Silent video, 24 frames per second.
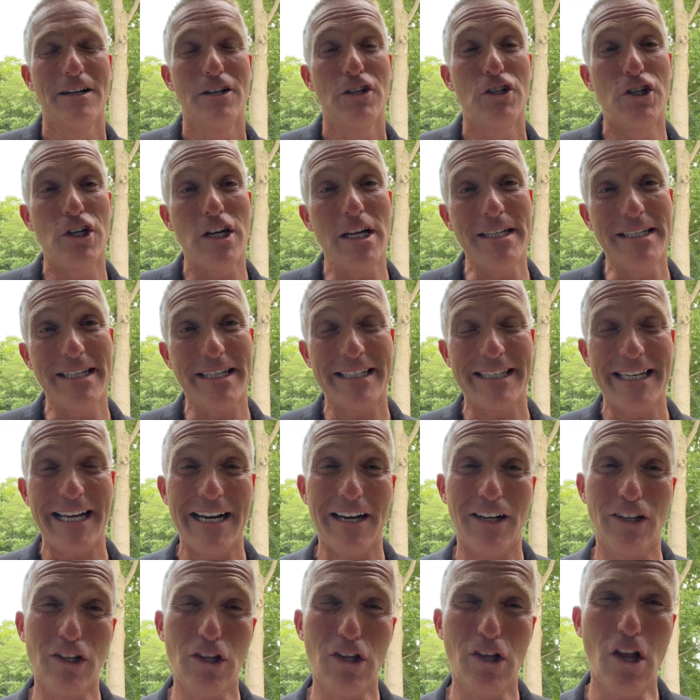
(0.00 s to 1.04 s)
Jesus had
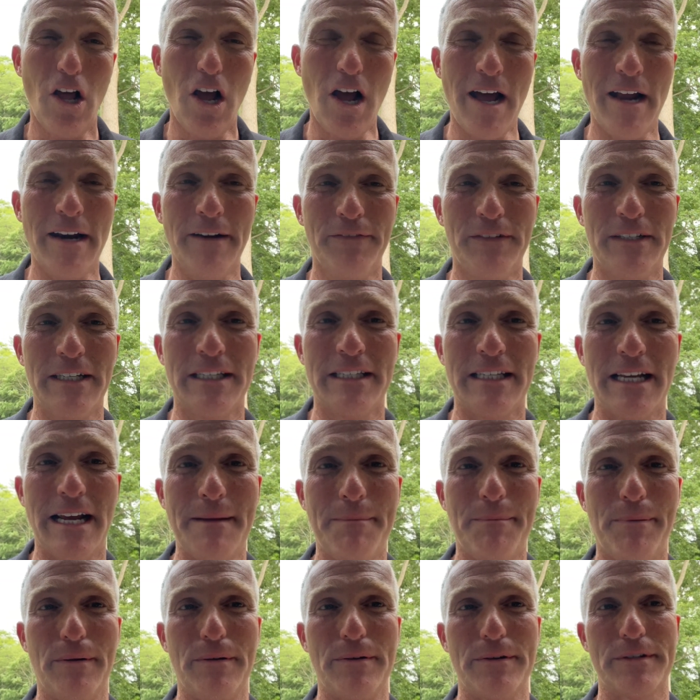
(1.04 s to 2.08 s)
a lot of
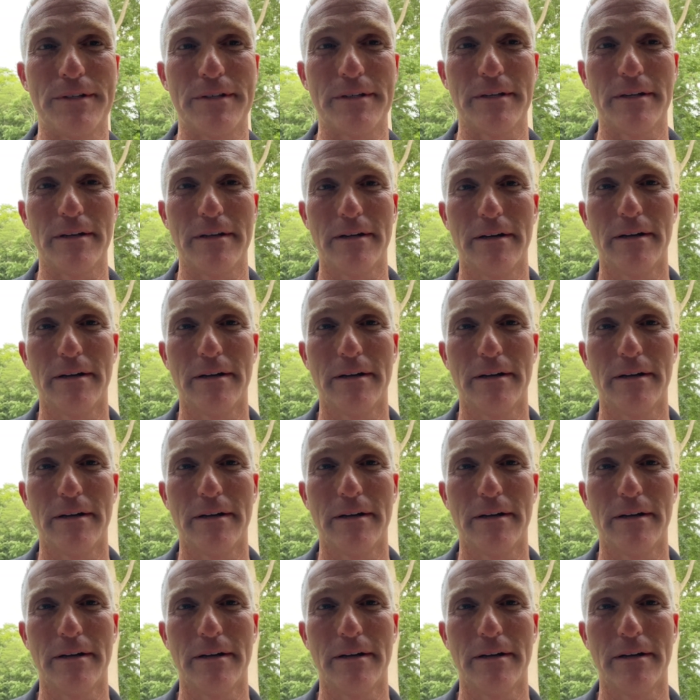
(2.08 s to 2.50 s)
disciples